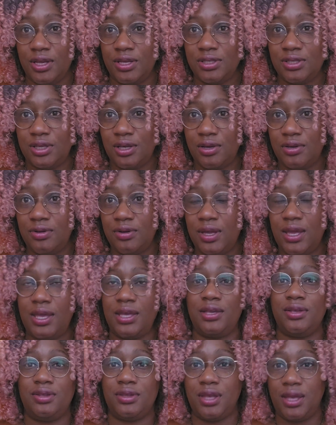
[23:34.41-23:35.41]
So
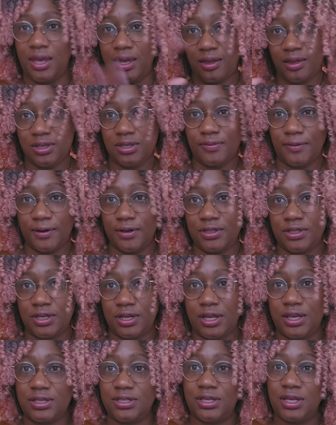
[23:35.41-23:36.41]
in the English
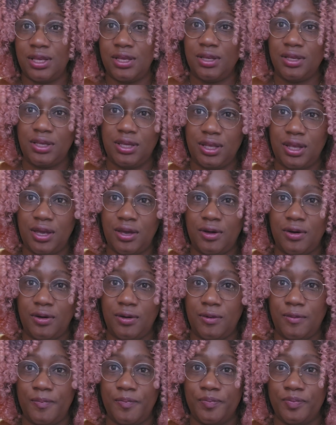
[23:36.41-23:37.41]
version, it's,
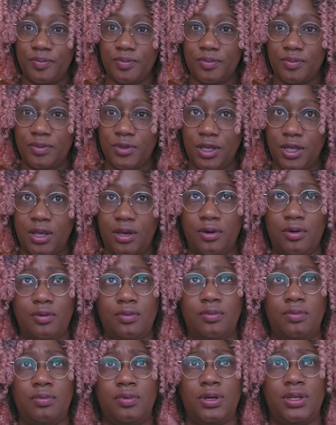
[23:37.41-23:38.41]

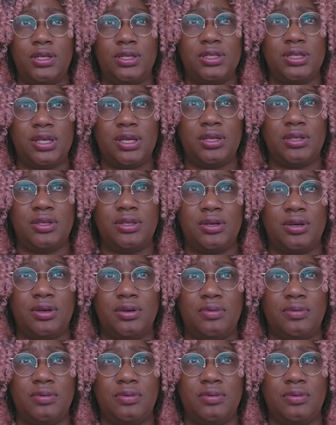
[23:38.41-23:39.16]
what is it?